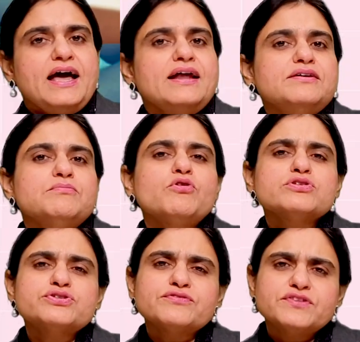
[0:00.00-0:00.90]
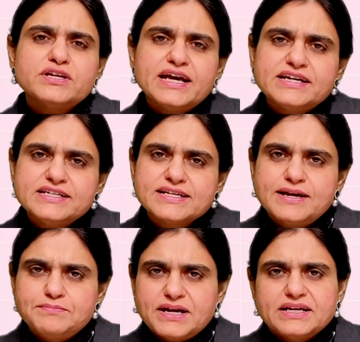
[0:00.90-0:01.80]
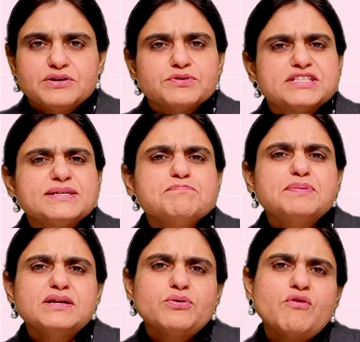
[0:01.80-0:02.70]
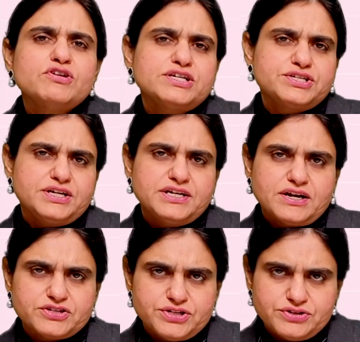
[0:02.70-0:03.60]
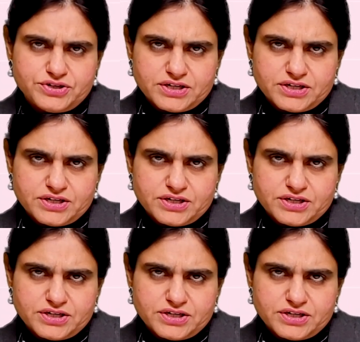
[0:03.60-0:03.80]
And most of the ladies get pregnant with simple ovulation induction